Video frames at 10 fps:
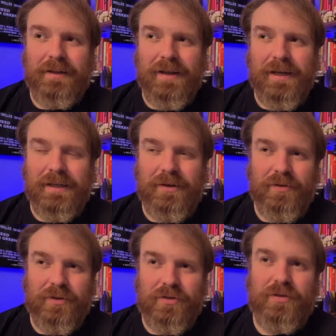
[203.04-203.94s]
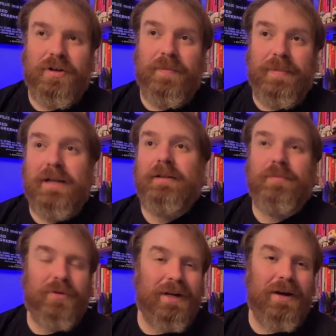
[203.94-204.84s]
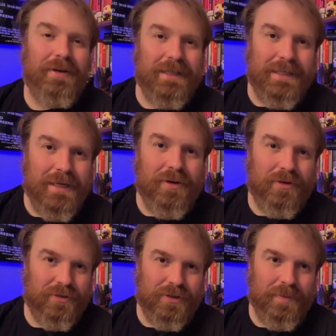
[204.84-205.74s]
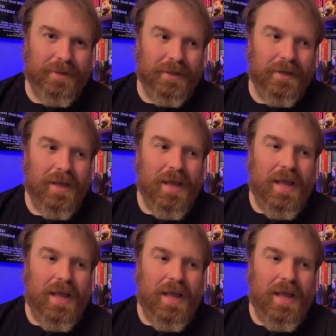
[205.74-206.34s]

like you know the studio made them put out in a year or something